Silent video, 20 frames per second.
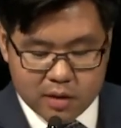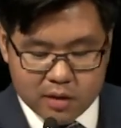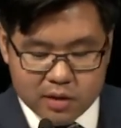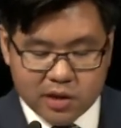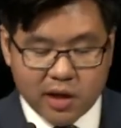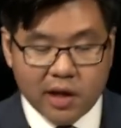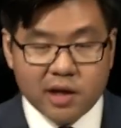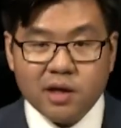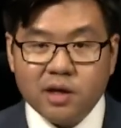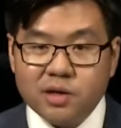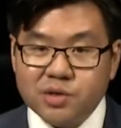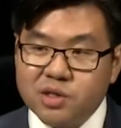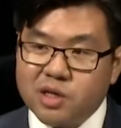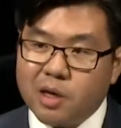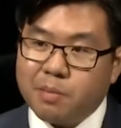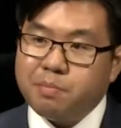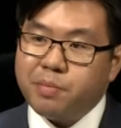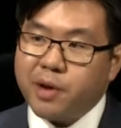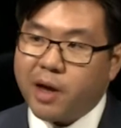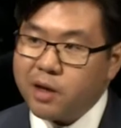Taking a
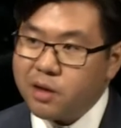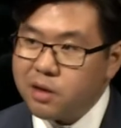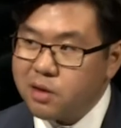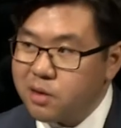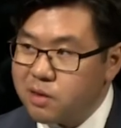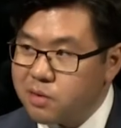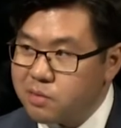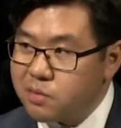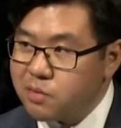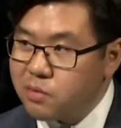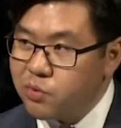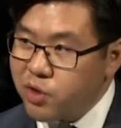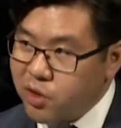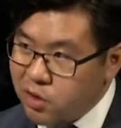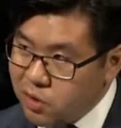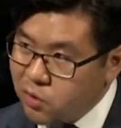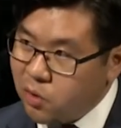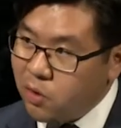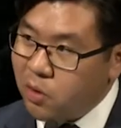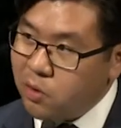step back, we
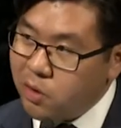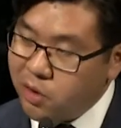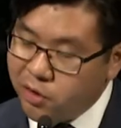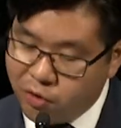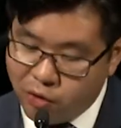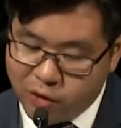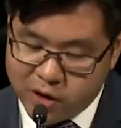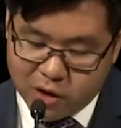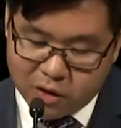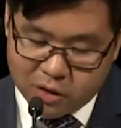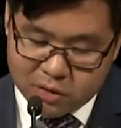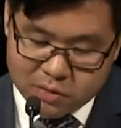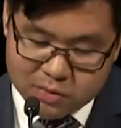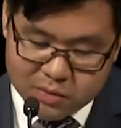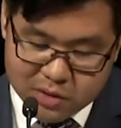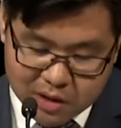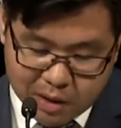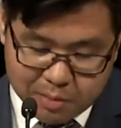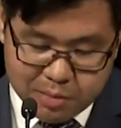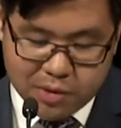can all agree on
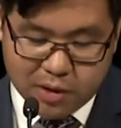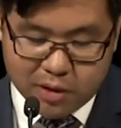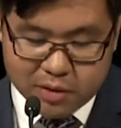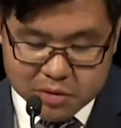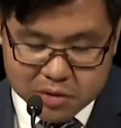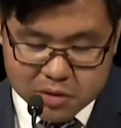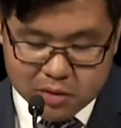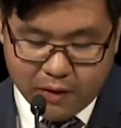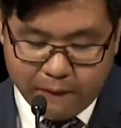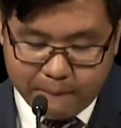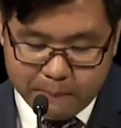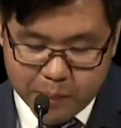some things.